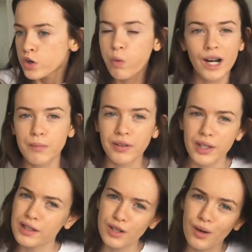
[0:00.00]

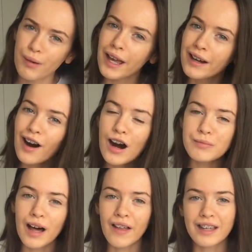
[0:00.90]
20% doing
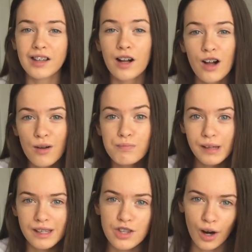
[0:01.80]
makeup, and that is a
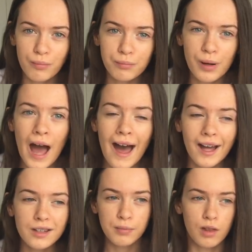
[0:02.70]
big jump,
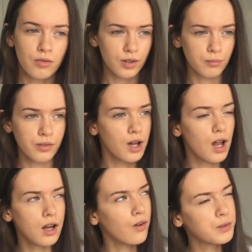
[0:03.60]
especially for someone
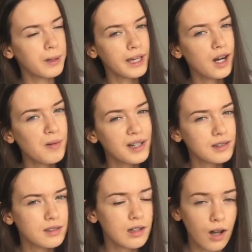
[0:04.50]
that loves makeup
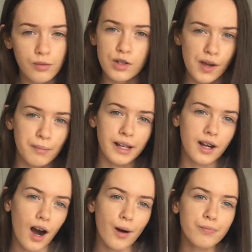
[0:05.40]
and love doing
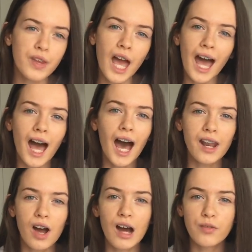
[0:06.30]
makeup.
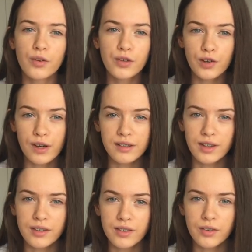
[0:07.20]
And I have a few
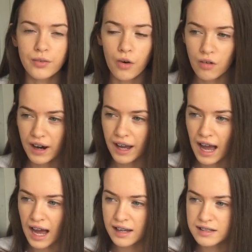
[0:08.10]
reasons for it,
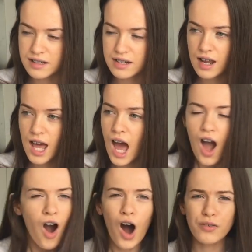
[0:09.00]
and
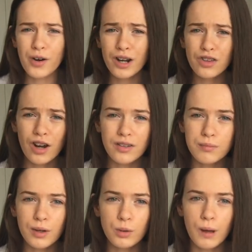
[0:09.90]
I thought I'd address
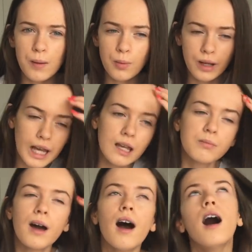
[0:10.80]
them because people
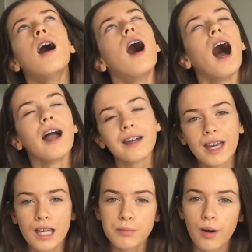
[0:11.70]
keep
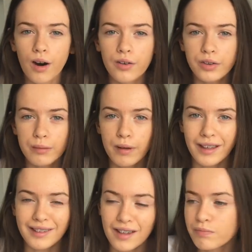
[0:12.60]
asking
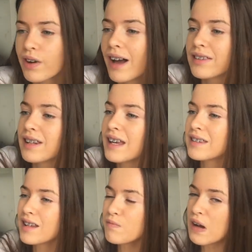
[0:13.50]
me, some nicely,
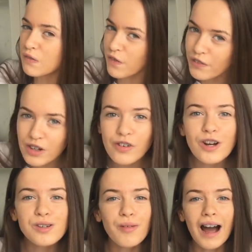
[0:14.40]
some in very
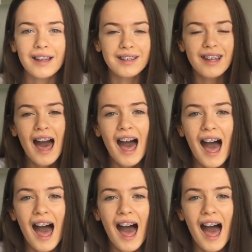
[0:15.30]
rude ways.